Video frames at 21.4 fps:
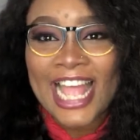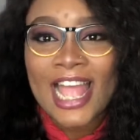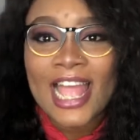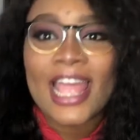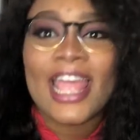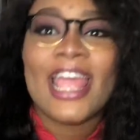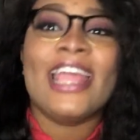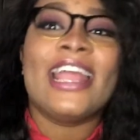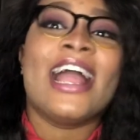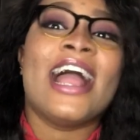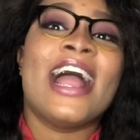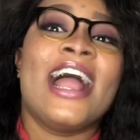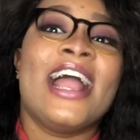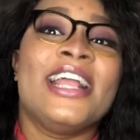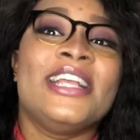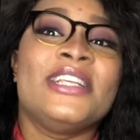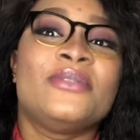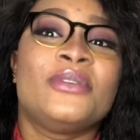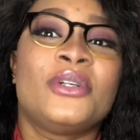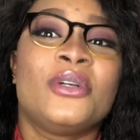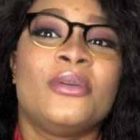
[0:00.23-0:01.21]
Hey
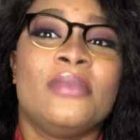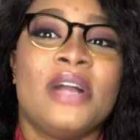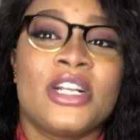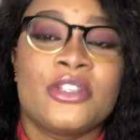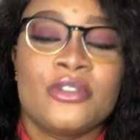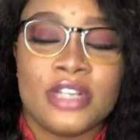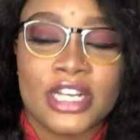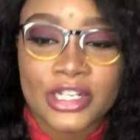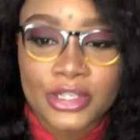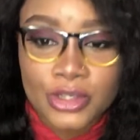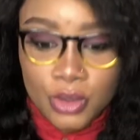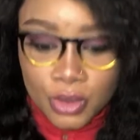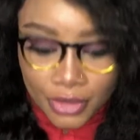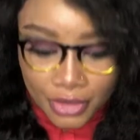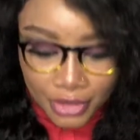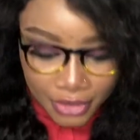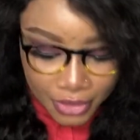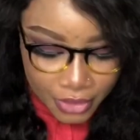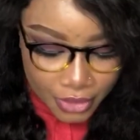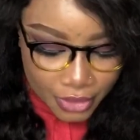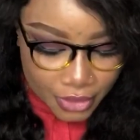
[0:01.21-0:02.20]
guys, welcome back to
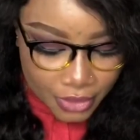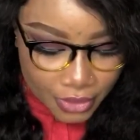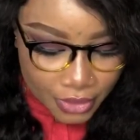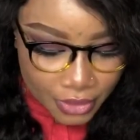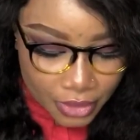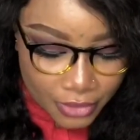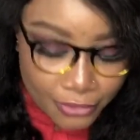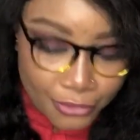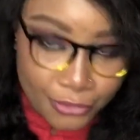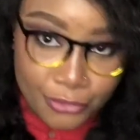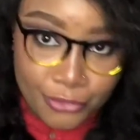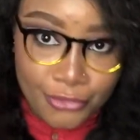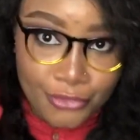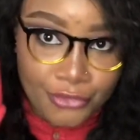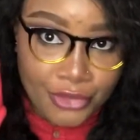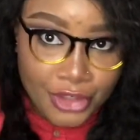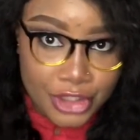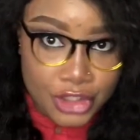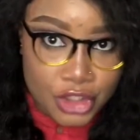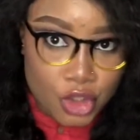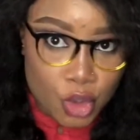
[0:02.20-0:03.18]
another
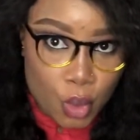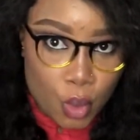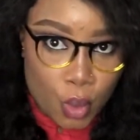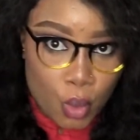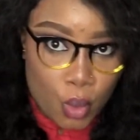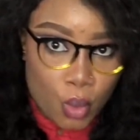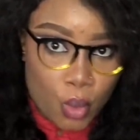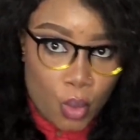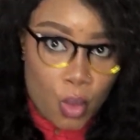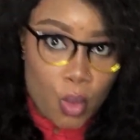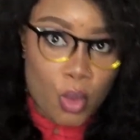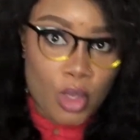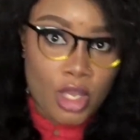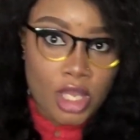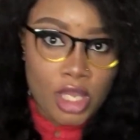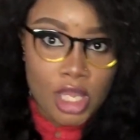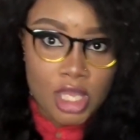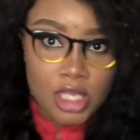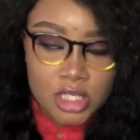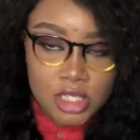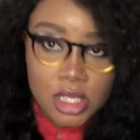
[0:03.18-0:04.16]
video.
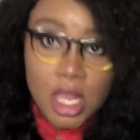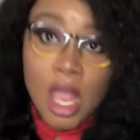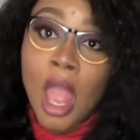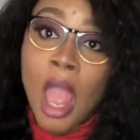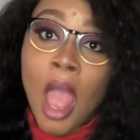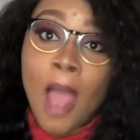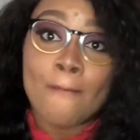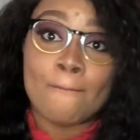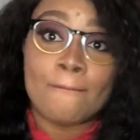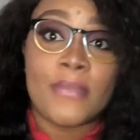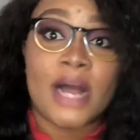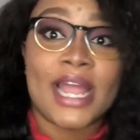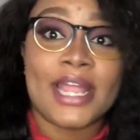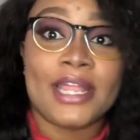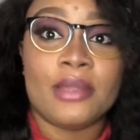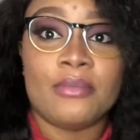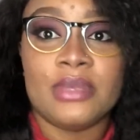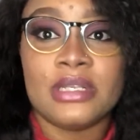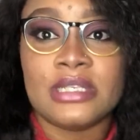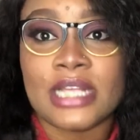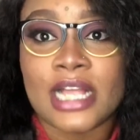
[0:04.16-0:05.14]
Yes, my
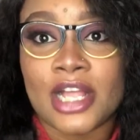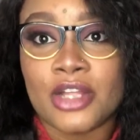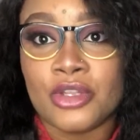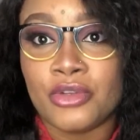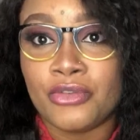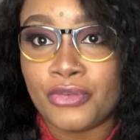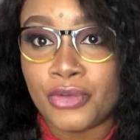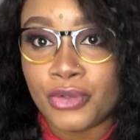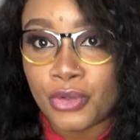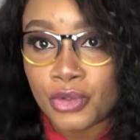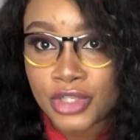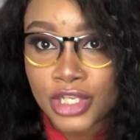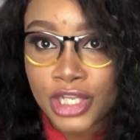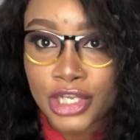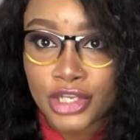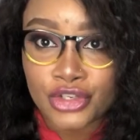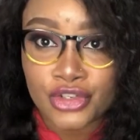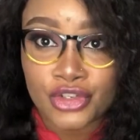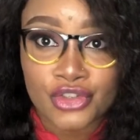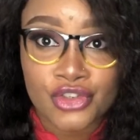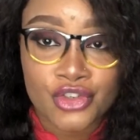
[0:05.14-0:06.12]
name is Anu for those that are
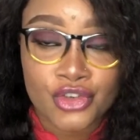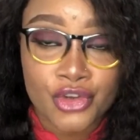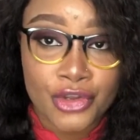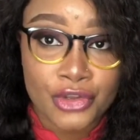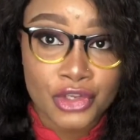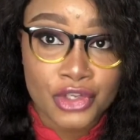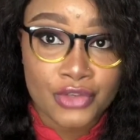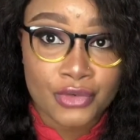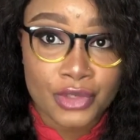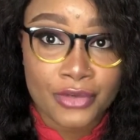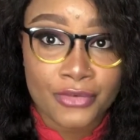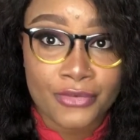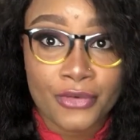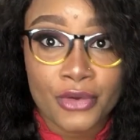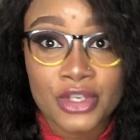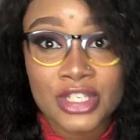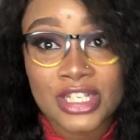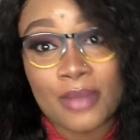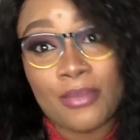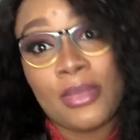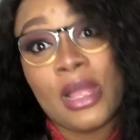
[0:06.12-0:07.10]
just joining us for the first
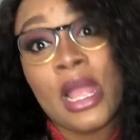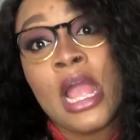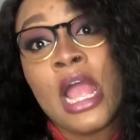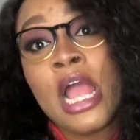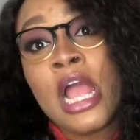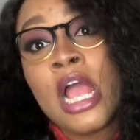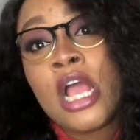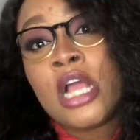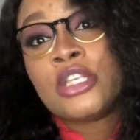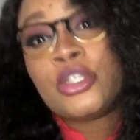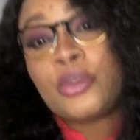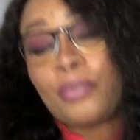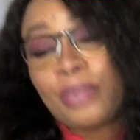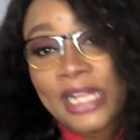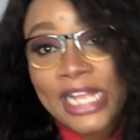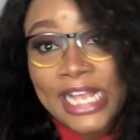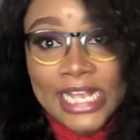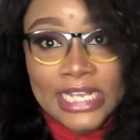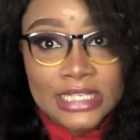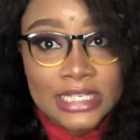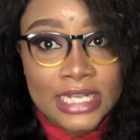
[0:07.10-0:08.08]
time. So
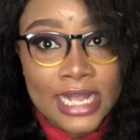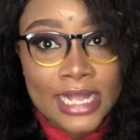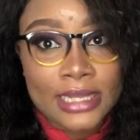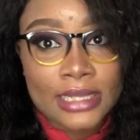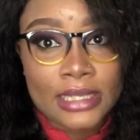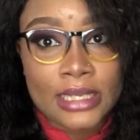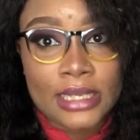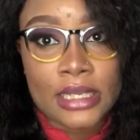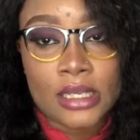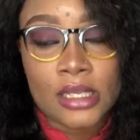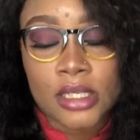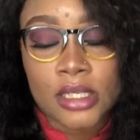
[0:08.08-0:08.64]
please kindly